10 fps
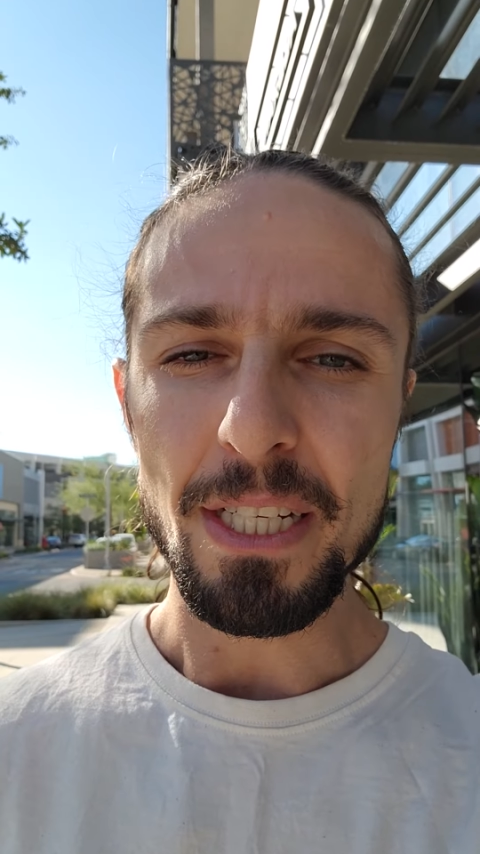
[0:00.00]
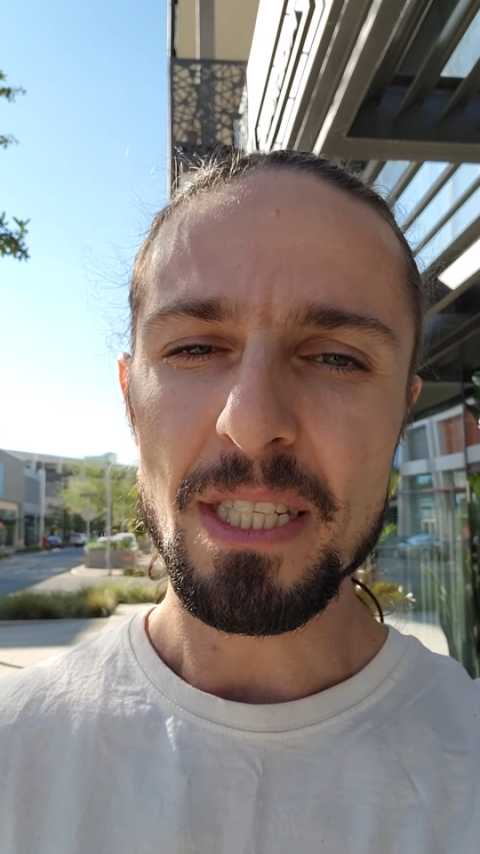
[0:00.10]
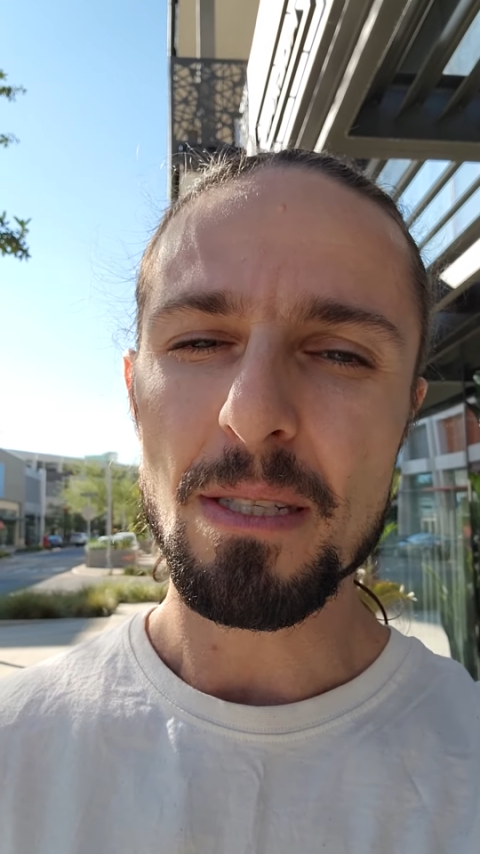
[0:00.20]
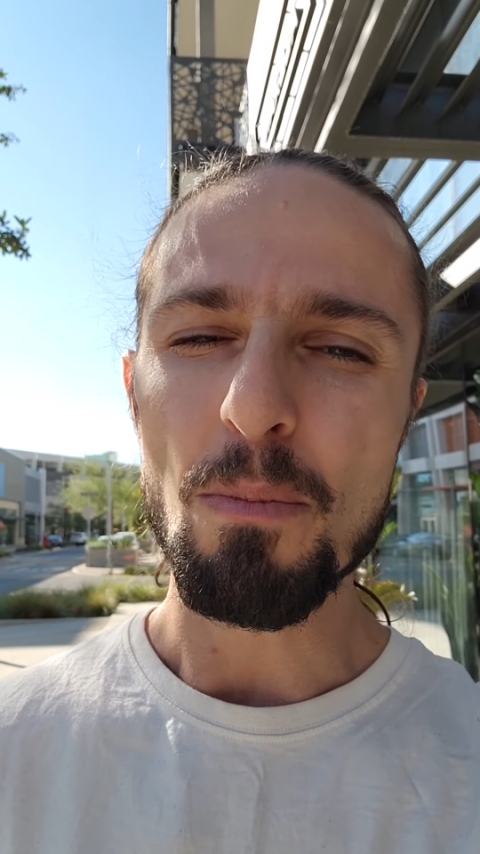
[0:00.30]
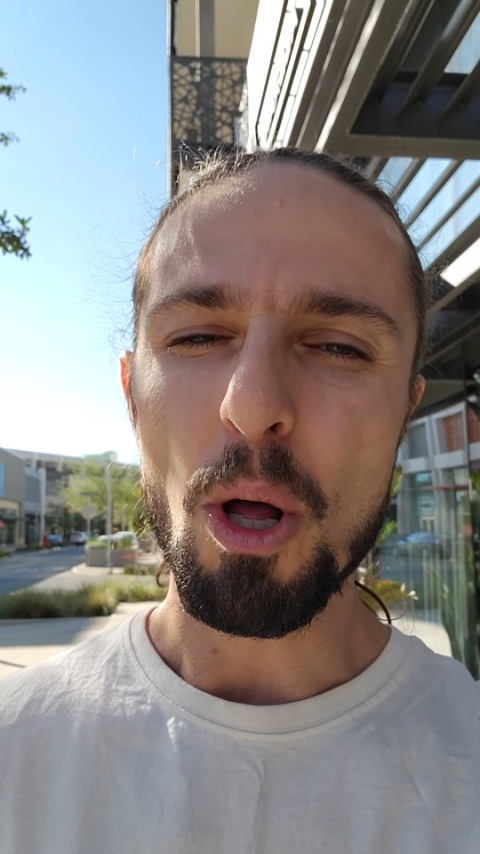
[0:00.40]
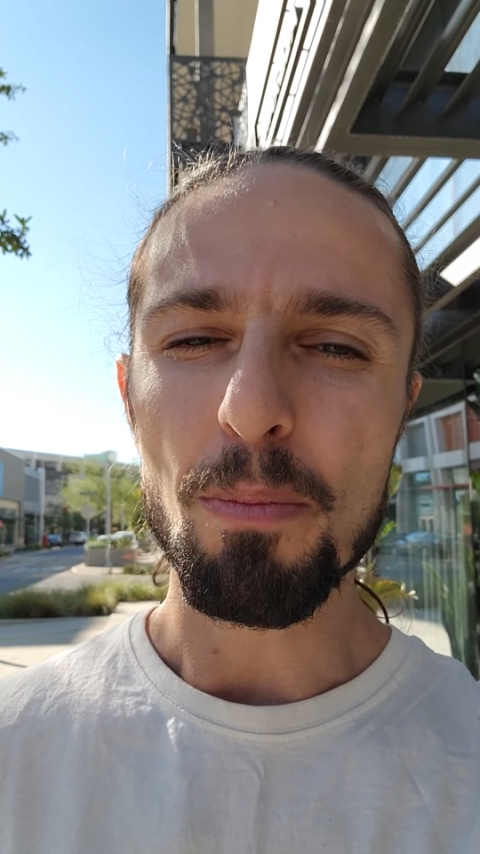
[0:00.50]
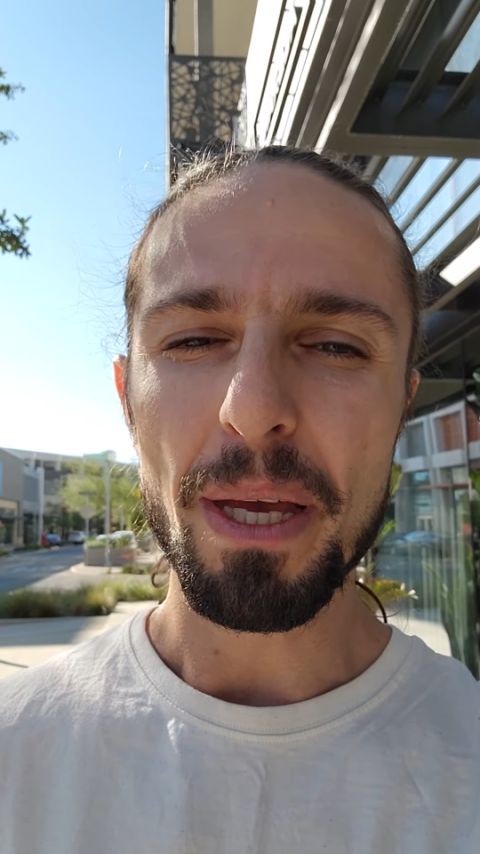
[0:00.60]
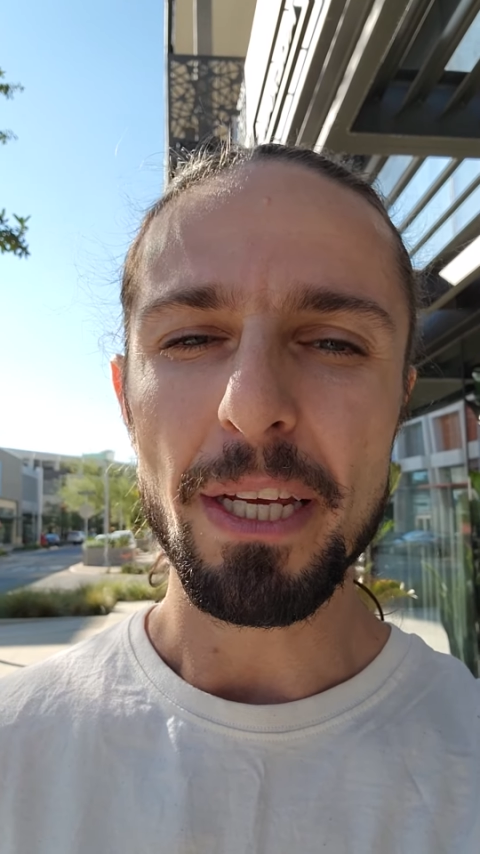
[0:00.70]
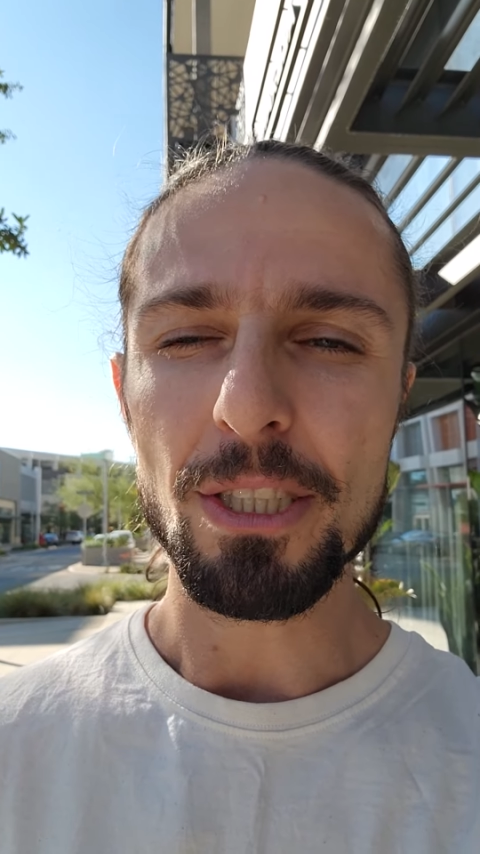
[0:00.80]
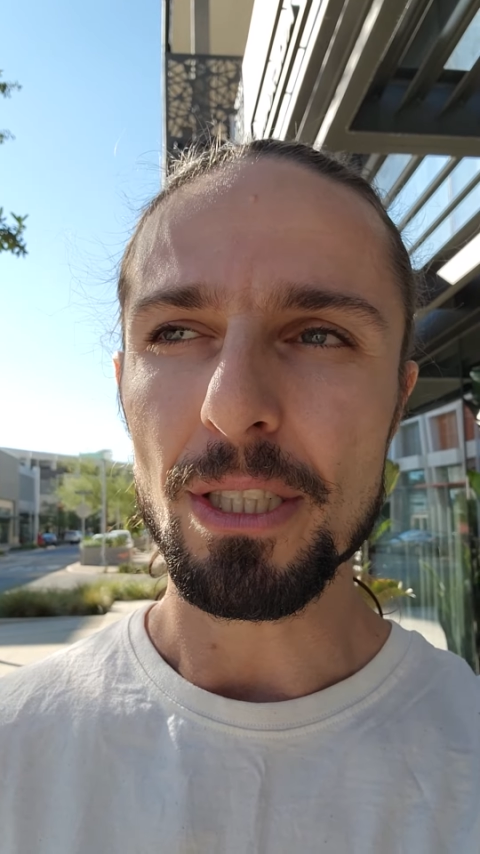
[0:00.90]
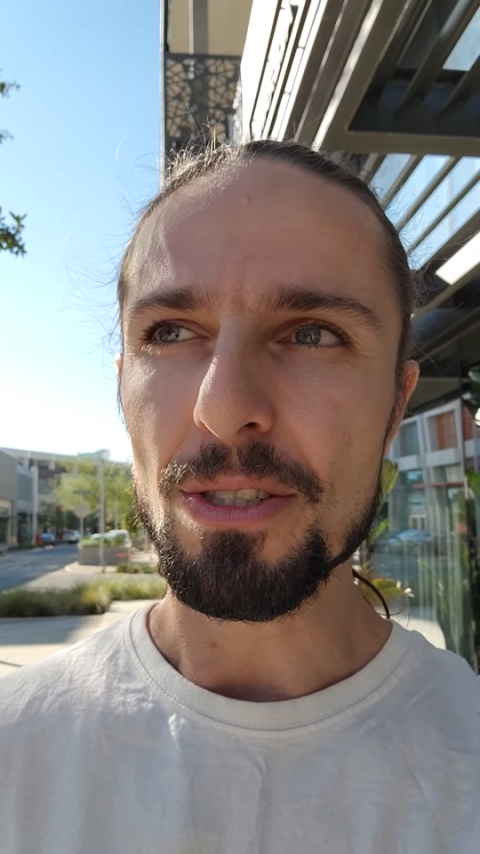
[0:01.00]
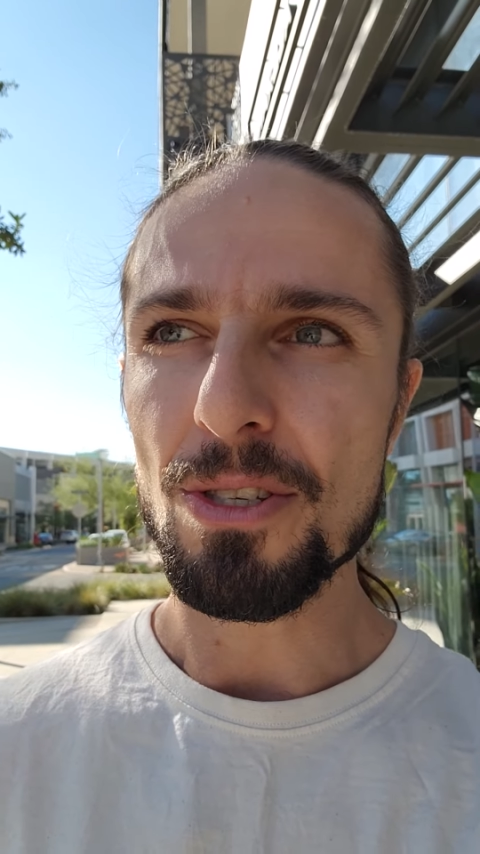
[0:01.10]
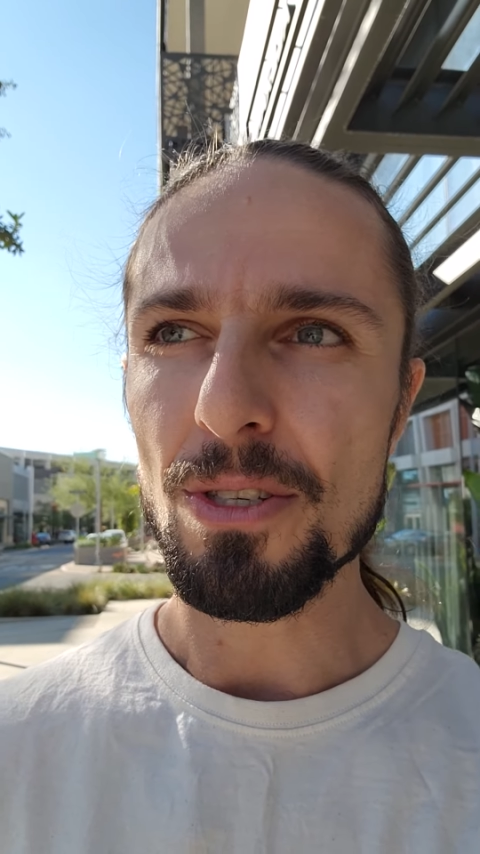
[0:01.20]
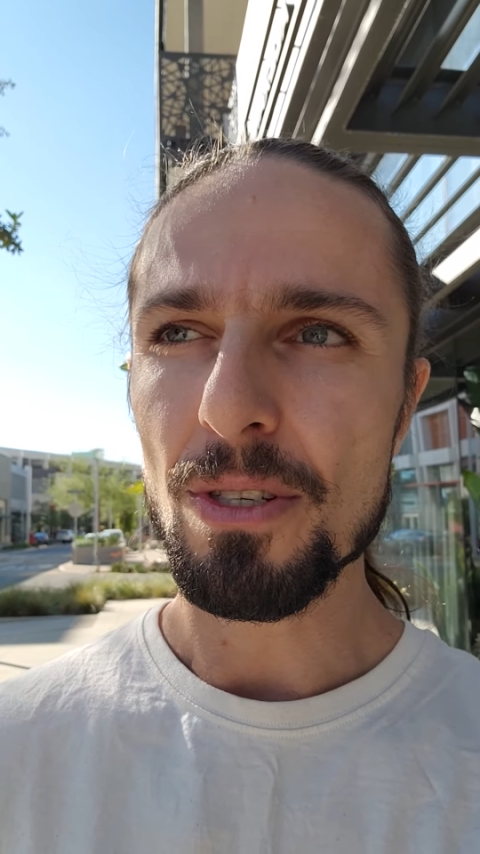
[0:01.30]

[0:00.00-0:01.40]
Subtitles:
small patients.